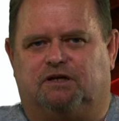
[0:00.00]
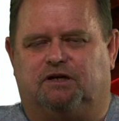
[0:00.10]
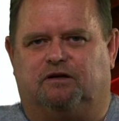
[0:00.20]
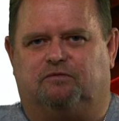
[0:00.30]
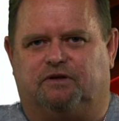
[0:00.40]

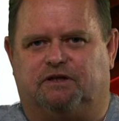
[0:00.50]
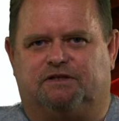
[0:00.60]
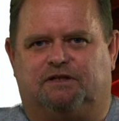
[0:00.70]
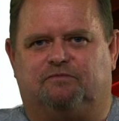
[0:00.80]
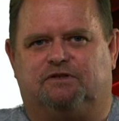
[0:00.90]
what the
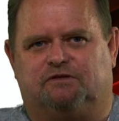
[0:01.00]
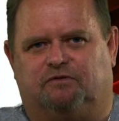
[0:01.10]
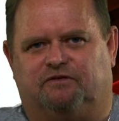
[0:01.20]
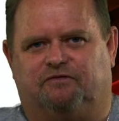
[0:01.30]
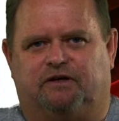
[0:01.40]
assumptions,
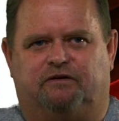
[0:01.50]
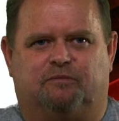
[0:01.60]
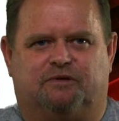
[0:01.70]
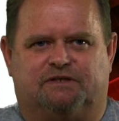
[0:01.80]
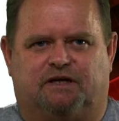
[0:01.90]
what the
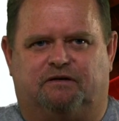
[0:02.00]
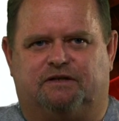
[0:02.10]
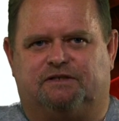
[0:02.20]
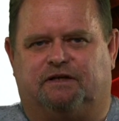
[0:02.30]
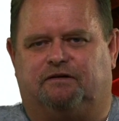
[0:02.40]
variables are,
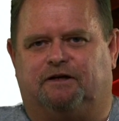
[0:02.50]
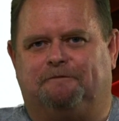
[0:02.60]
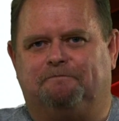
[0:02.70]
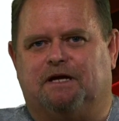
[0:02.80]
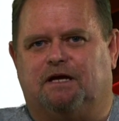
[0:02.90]
etc.
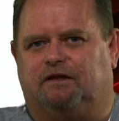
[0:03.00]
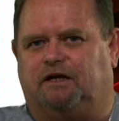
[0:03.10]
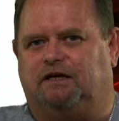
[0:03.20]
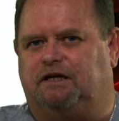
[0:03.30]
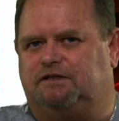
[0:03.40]

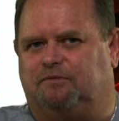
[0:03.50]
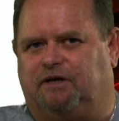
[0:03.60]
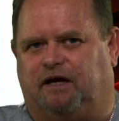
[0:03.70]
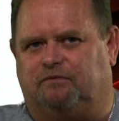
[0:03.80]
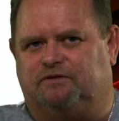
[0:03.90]
They need to be
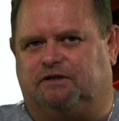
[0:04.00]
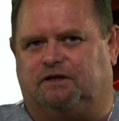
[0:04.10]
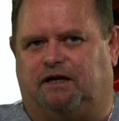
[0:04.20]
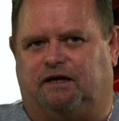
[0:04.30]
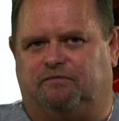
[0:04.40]
able to
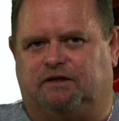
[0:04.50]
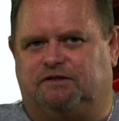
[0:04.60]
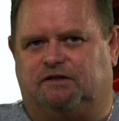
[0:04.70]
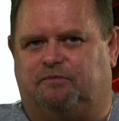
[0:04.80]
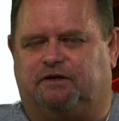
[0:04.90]

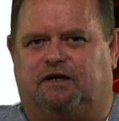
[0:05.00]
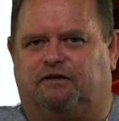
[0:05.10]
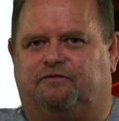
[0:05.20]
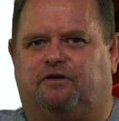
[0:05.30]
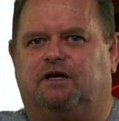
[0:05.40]
interpret,
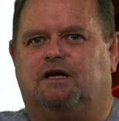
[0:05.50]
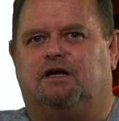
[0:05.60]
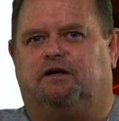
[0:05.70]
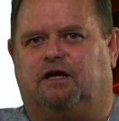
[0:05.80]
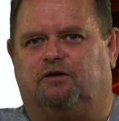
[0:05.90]
clarify.
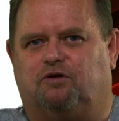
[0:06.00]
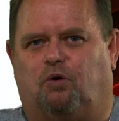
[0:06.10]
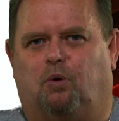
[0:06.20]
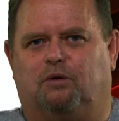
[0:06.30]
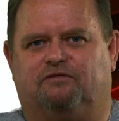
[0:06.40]
Now look,
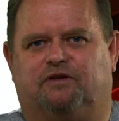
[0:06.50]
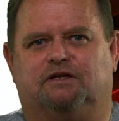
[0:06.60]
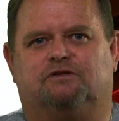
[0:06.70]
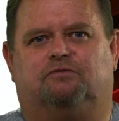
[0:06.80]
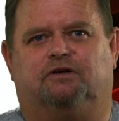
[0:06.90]
all of
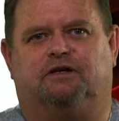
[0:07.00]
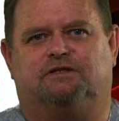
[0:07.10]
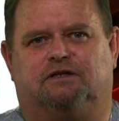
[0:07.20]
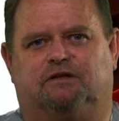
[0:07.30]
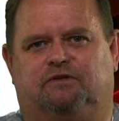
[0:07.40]
these words
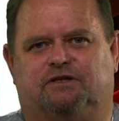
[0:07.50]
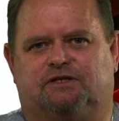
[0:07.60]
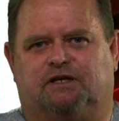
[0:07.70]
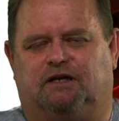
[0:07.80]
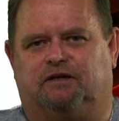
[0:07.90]
that you
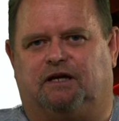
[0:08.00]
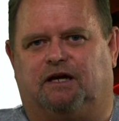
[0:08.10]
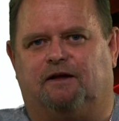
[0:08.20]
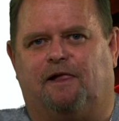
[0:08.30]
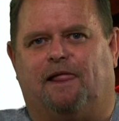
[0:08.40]
see
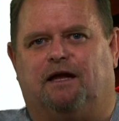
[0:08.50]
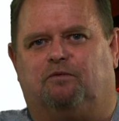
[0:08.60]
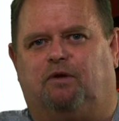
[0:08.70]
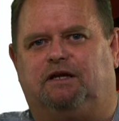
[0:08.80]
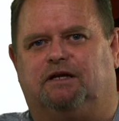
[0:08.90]
there,
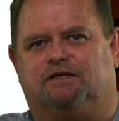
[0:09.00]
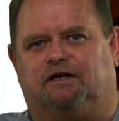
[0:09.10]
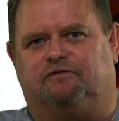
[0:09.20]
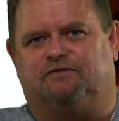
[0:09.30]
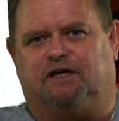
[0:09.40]
when you
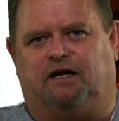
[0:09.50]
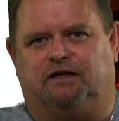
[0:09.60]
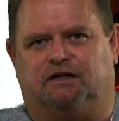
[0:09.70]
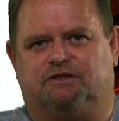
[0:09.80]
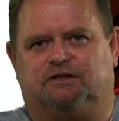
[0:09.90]
delve down
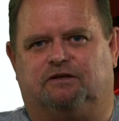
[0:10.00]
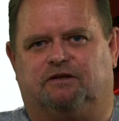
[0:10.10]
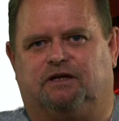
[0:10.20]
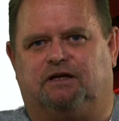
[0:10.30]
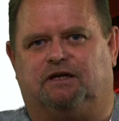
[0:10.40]
into
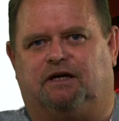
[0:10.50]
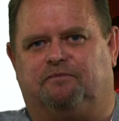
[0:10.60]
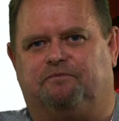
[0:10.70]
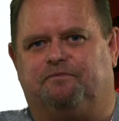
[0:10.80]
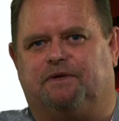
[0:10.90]

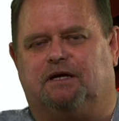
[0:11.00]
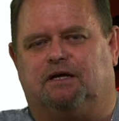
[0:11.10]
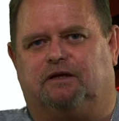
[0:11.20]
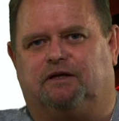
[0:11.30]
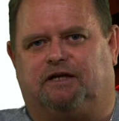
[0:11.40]

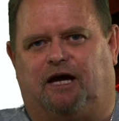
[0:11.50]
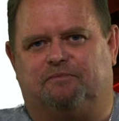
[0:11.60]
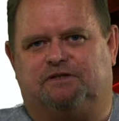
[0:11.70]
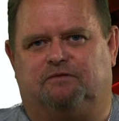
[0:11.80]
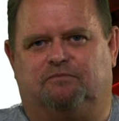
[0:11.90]
the
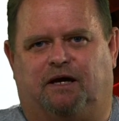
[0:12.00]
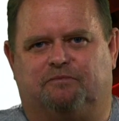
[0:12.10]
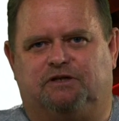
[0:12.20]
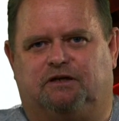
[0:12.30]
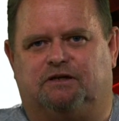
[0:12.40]
caps and
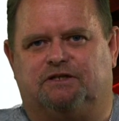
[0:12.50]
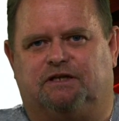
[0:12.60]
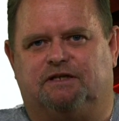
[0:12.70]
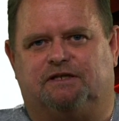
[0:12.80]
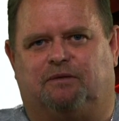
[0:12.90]
maps, you can
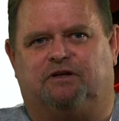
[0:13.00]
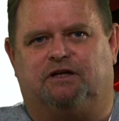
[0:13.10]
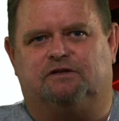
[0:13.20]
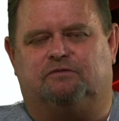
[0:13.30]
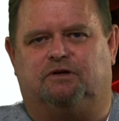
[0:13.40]
see some of
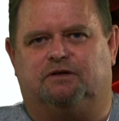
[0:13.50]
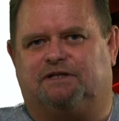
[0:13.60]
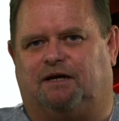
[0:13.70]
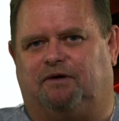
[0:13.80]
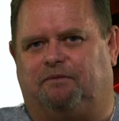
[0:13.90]
these words
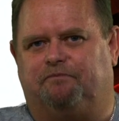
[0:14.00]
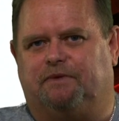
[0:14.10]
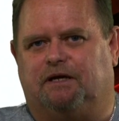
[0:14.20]
come up